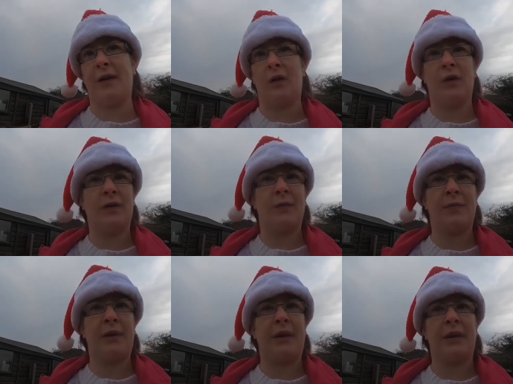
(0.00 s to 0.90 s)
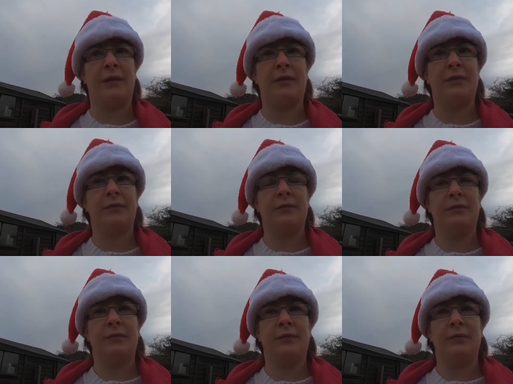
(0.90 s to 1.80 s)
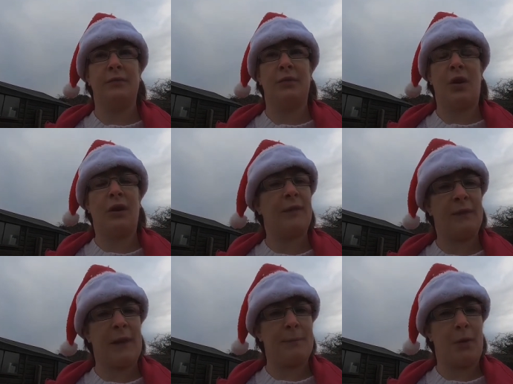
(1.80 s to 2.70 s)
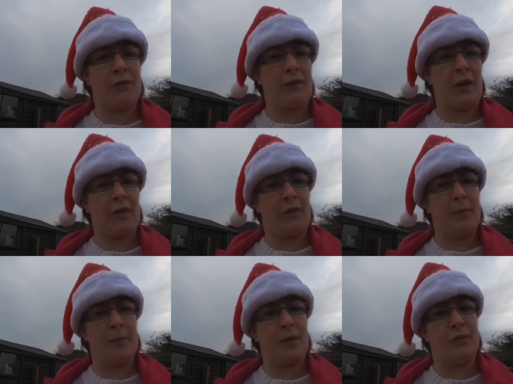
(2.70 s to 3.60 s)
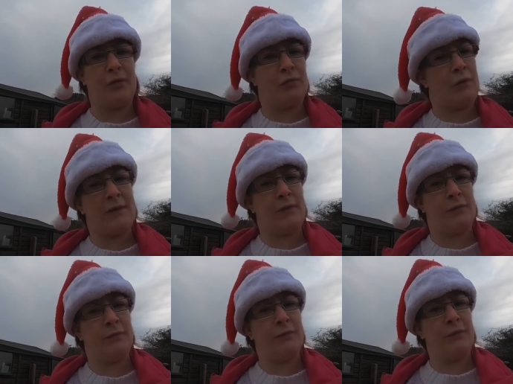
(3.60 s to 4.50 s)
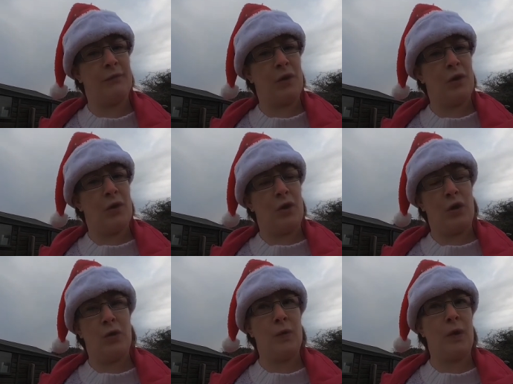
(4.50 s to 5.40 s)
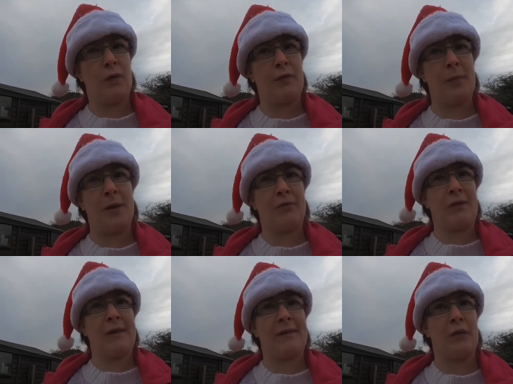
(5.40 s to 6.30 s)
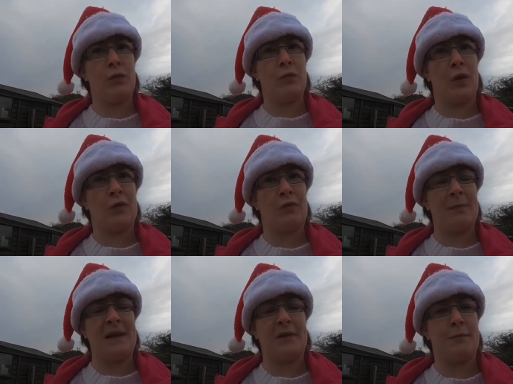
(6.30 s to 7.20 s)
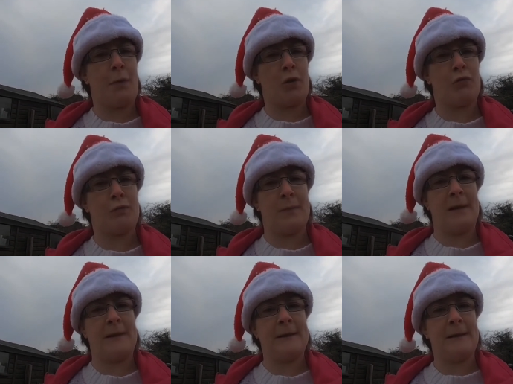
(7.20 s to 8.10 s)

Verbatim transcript: on, and I'm thinking, I never get postcards with my address on. Who knows my address? Who knows me to post me